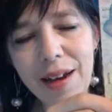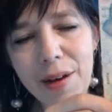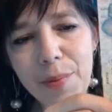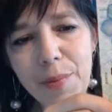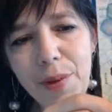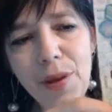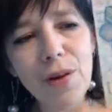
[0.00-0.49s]

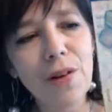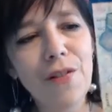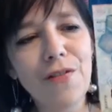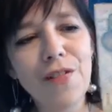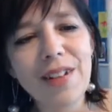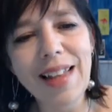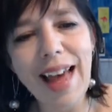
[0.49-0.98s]

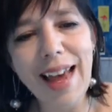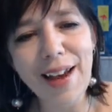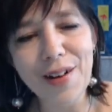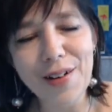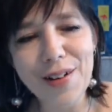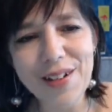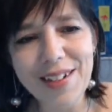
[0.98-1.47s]
Beautiful
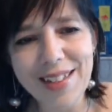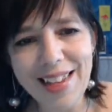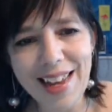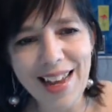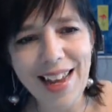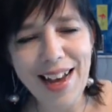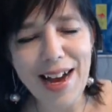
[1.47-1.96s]
layers,
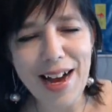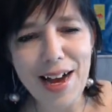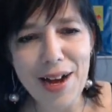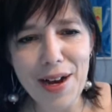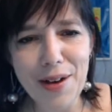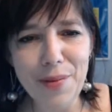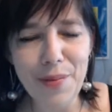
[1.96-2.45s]

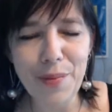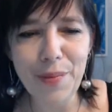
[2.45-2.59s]
uh,